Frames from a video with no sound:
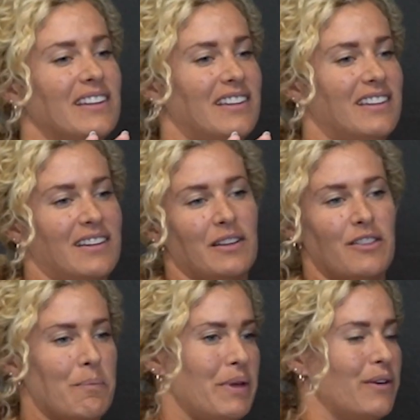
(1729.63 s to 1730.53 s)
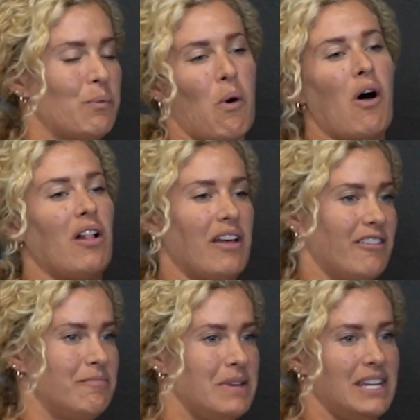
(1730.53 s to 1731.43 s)
the big wall
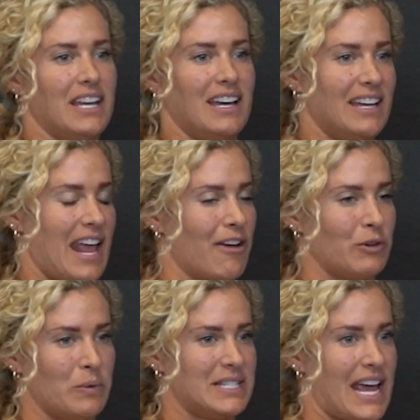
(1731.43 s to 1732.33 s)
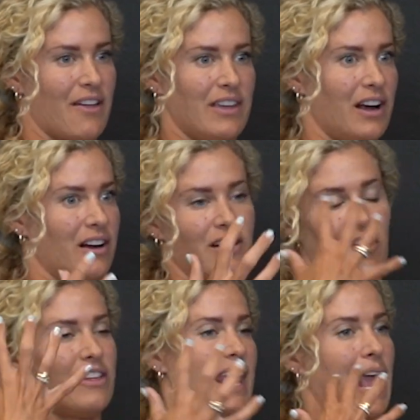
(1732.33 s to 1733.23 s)
of media and everyone down there and
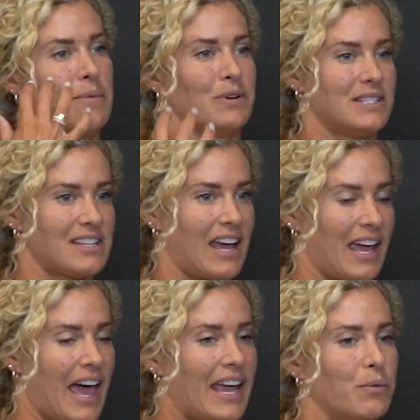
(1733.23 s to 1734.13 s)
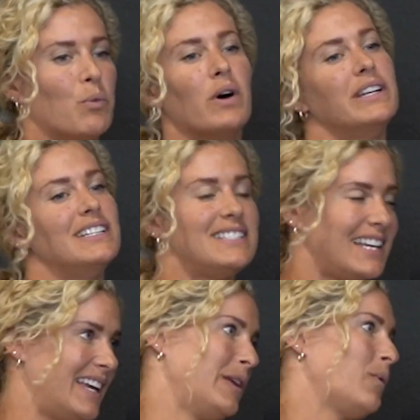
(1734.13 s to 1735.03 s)
all the cameras. I wanted
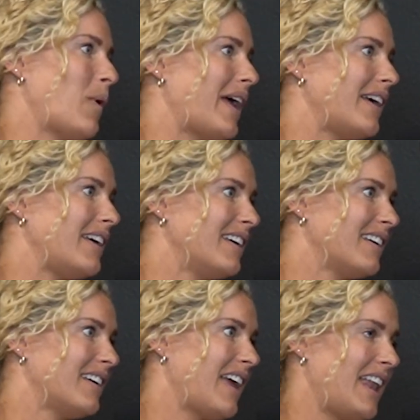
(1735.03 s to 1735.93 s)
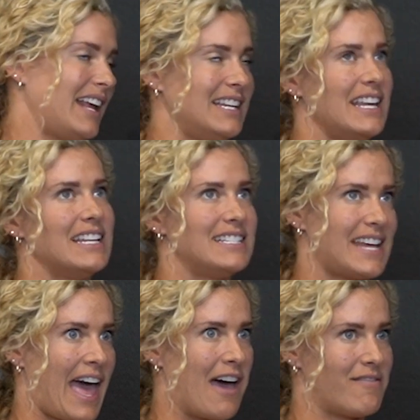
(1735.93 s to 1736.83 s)
to get away, and I needed
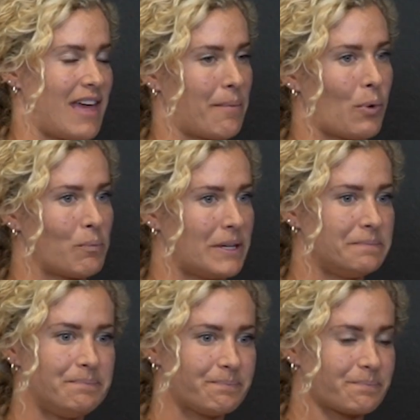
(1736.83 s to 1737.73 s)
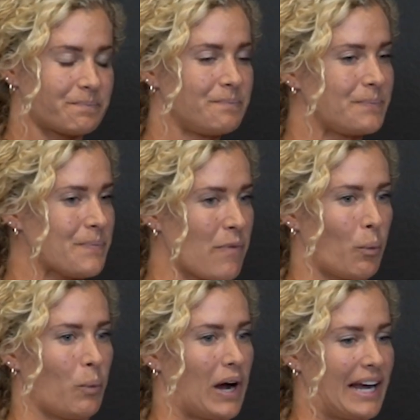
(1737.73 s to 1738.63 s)
to have that moment
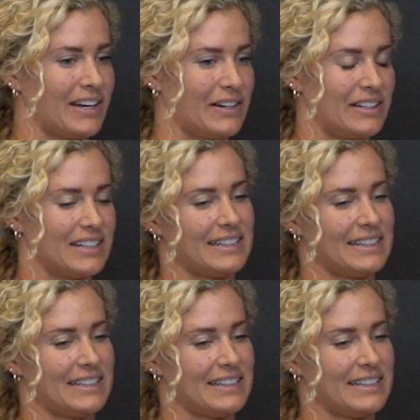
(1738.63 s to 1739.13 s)
where I could